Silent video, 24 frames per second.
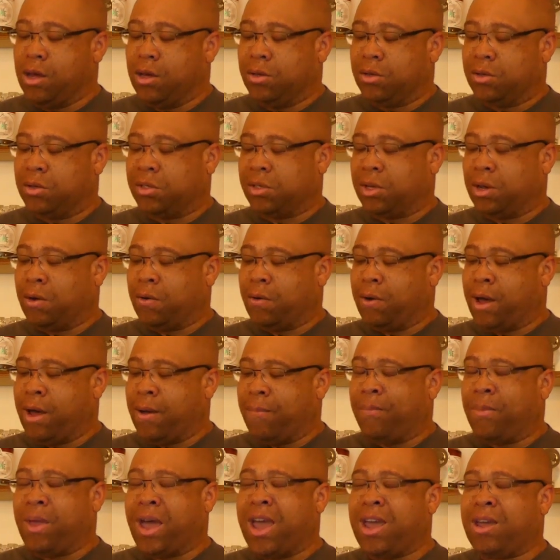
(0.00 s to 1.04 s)
So
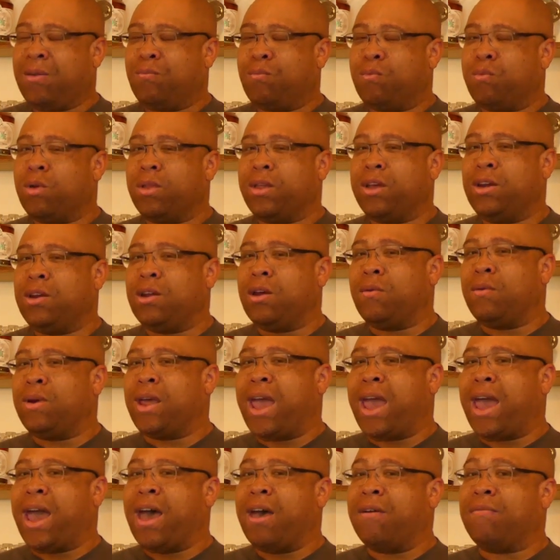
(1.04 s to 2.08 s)
um, I really don't
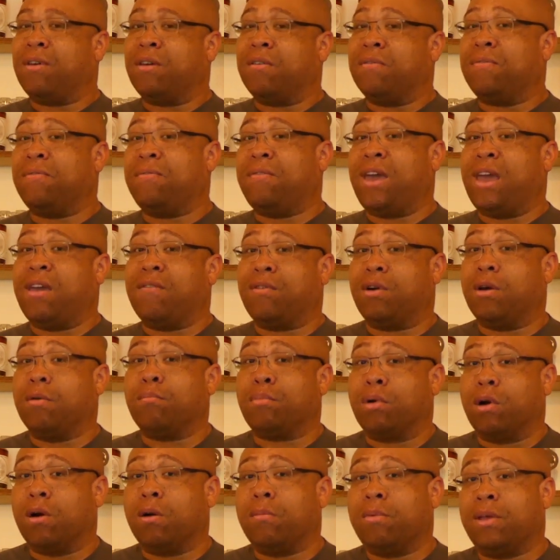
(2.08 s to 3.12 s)
have a favorite
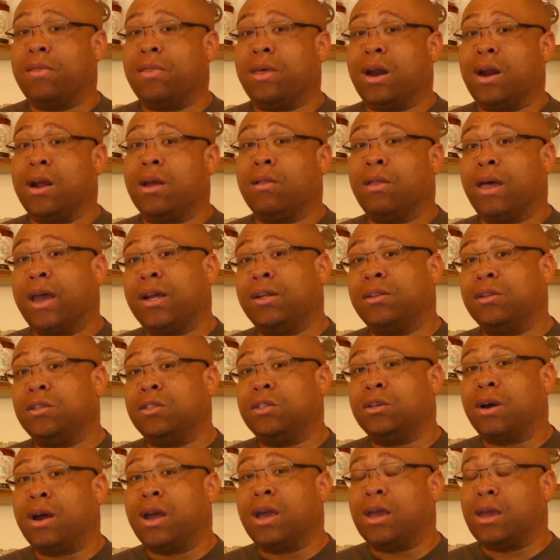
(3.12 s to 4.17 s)
bourbon that I like to
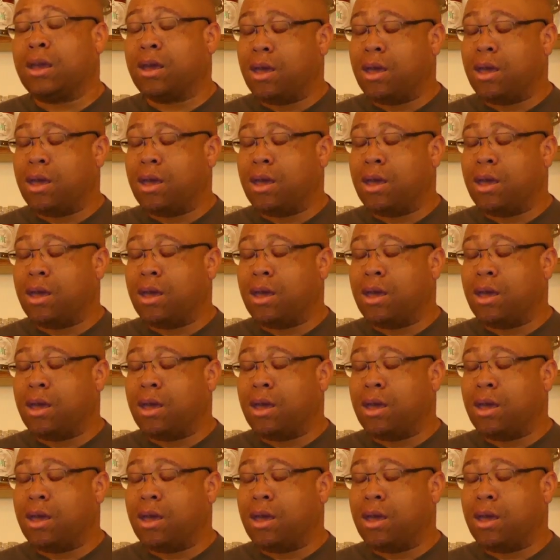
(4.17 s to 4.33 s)
drink.